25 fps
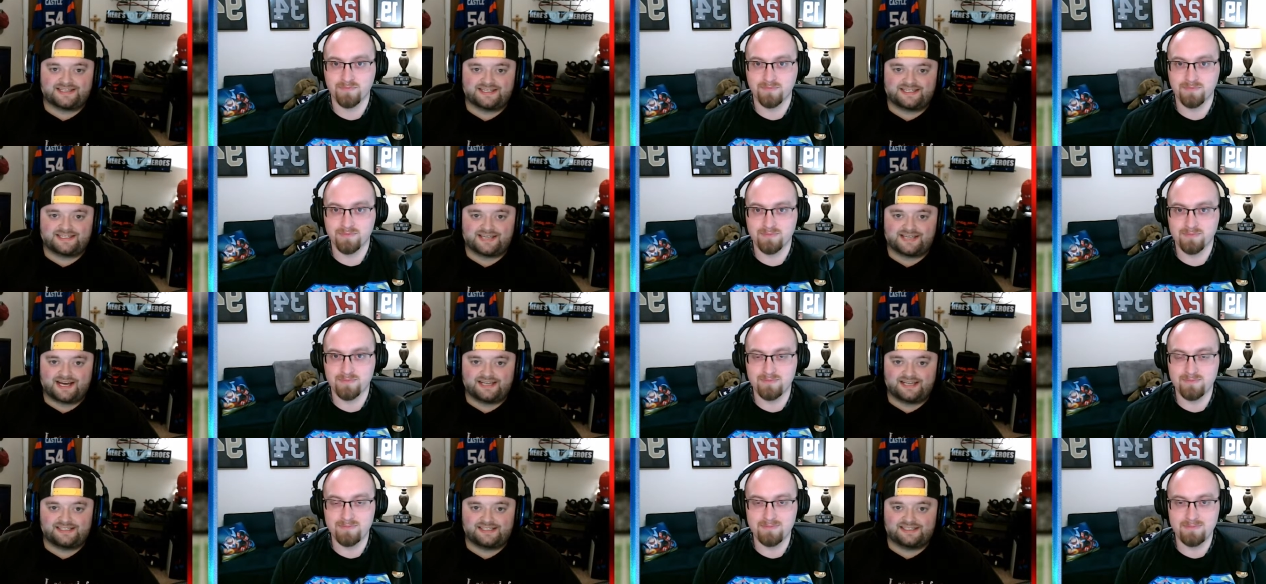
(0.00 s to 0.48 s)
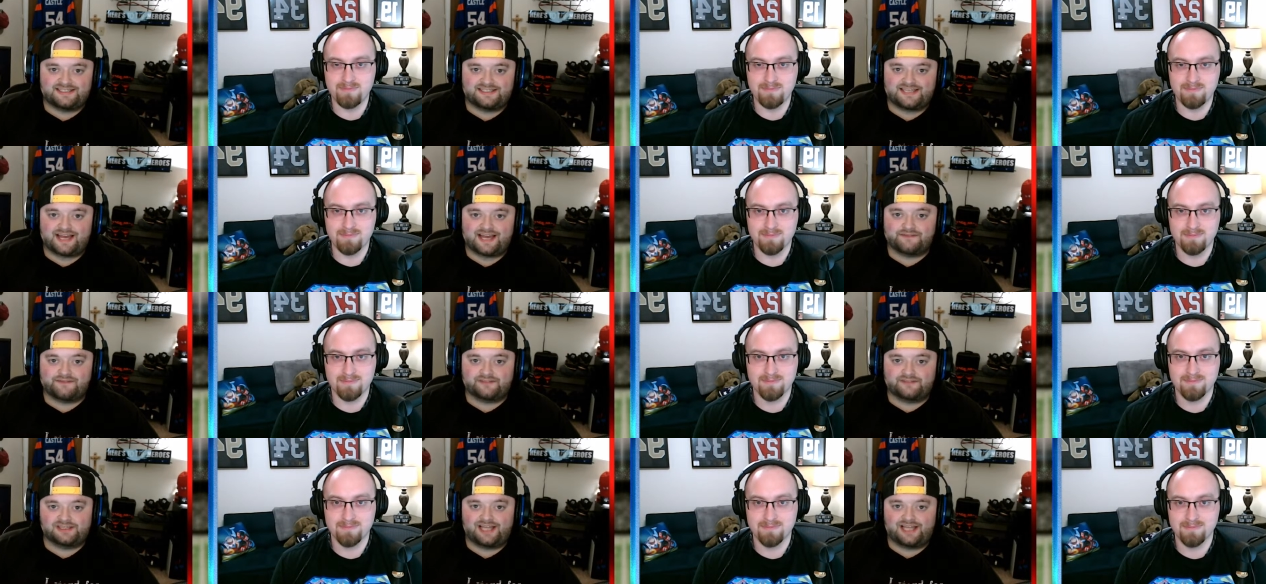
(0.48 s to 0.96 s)
Speaker 1: Titans
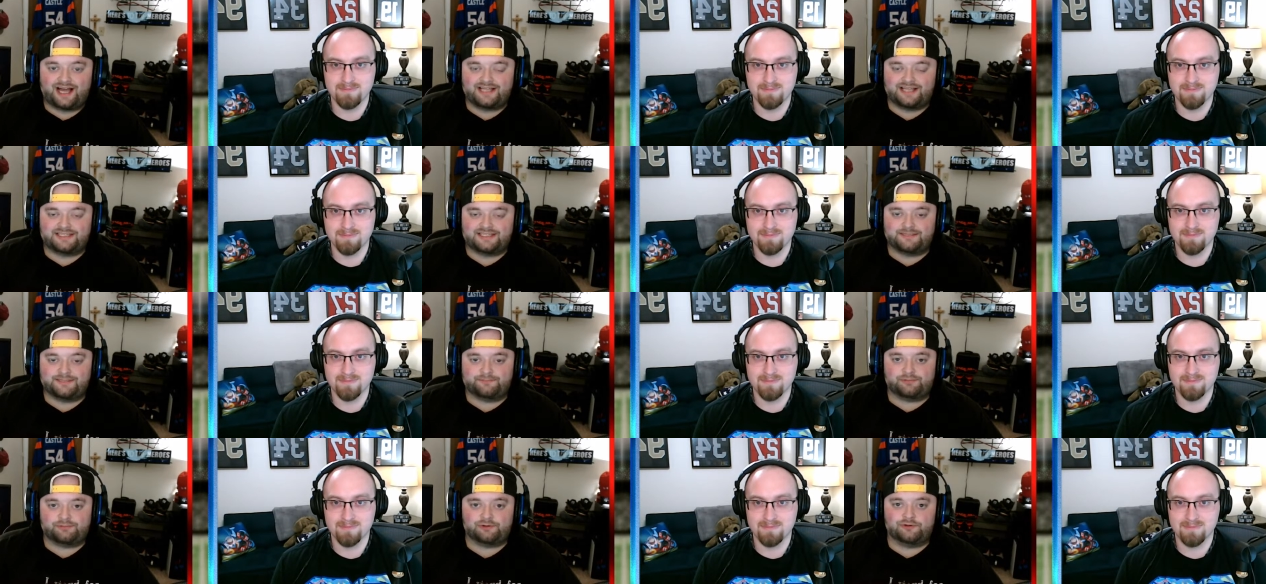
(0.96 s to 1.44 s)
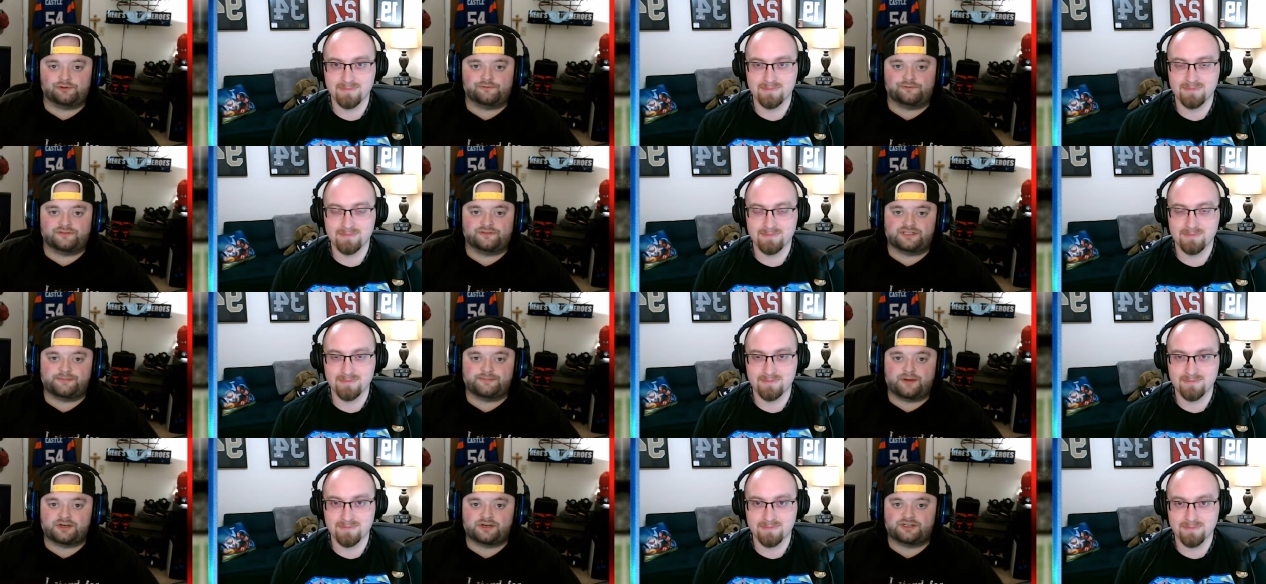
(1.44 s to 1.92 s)
have a lot to prove,
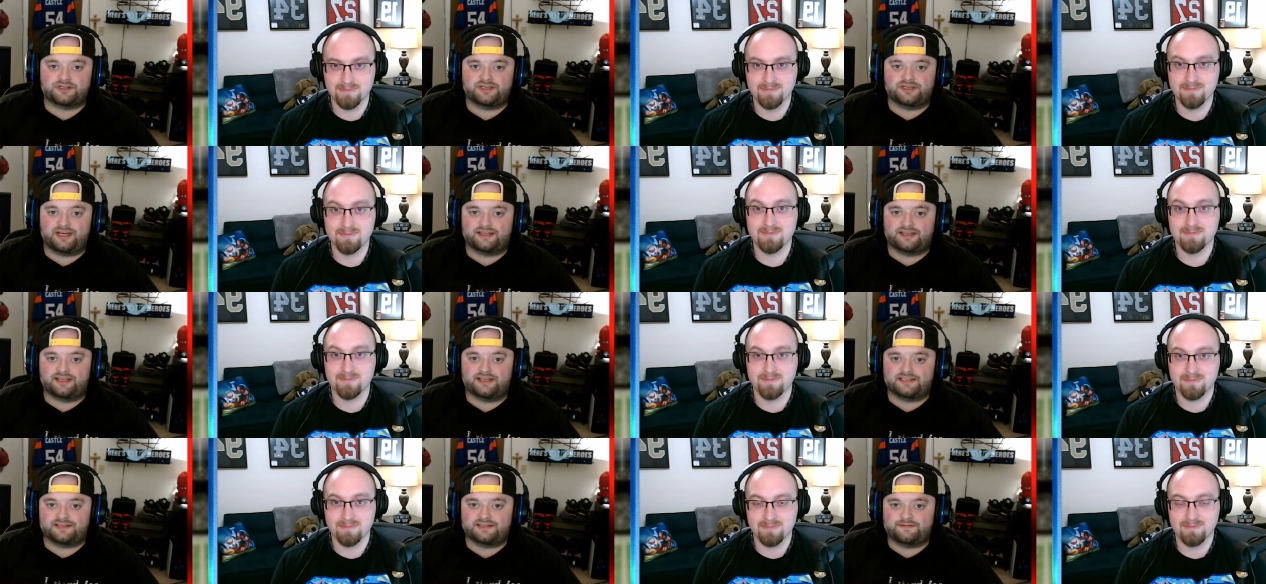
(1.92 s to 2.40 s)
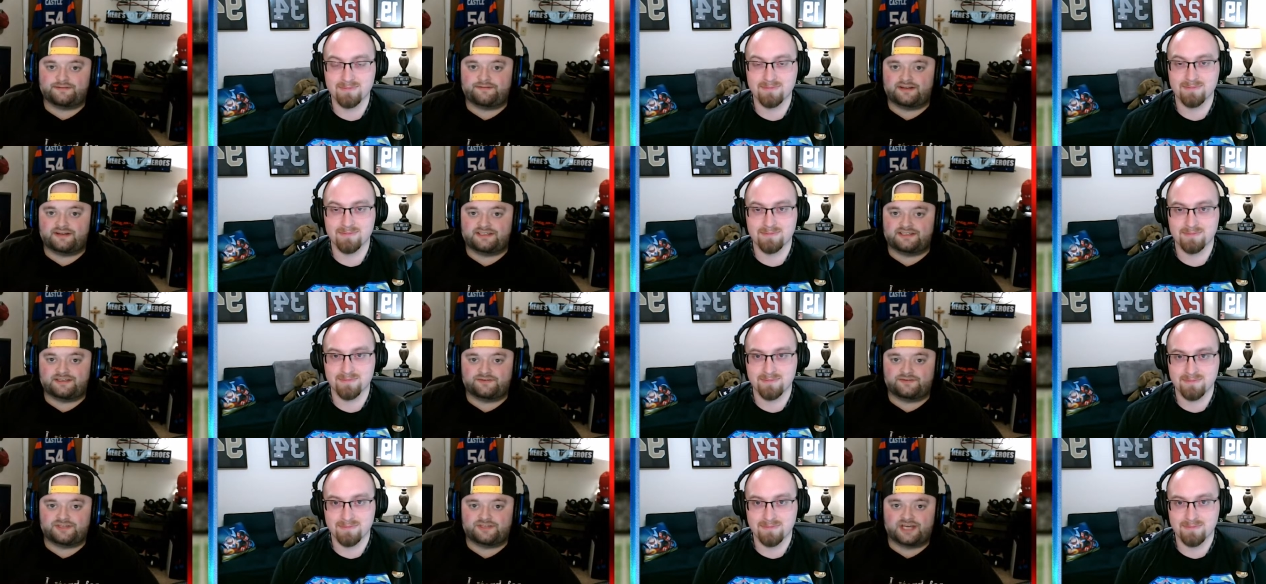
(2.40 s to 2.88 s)
especially on the
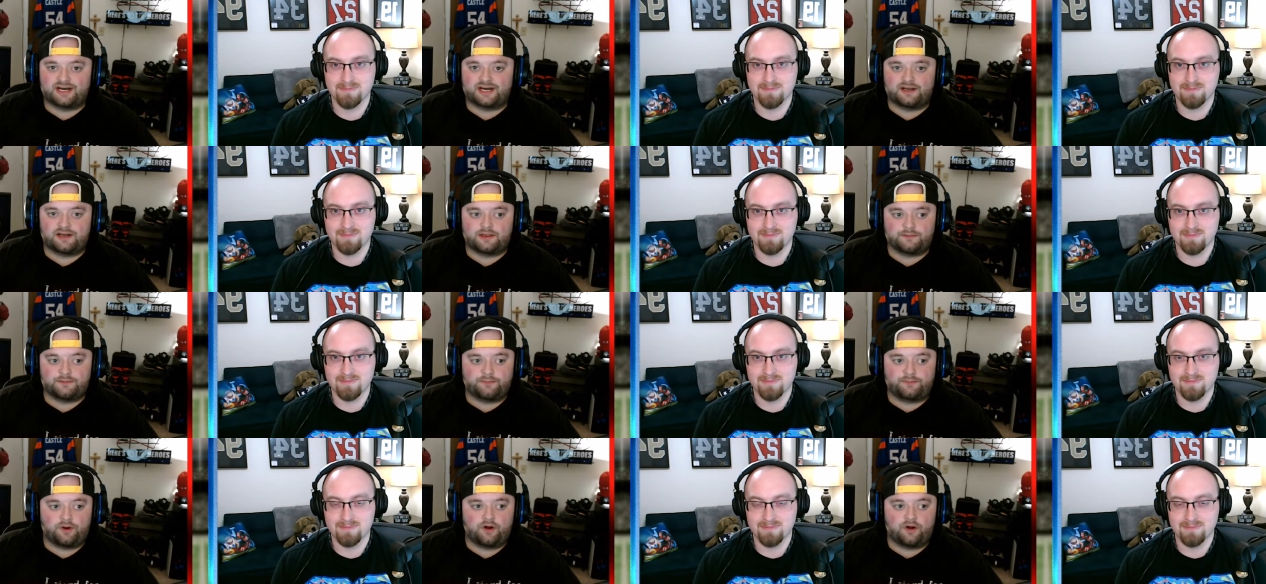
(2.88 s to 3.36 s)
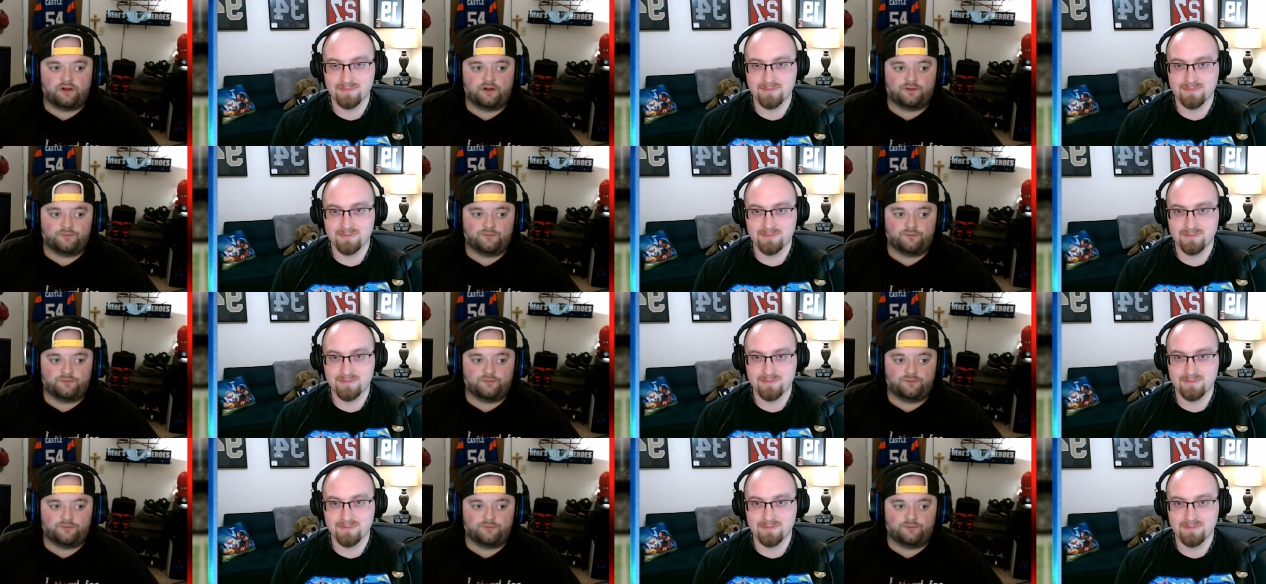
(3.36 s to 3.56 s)
defensive side of the ball.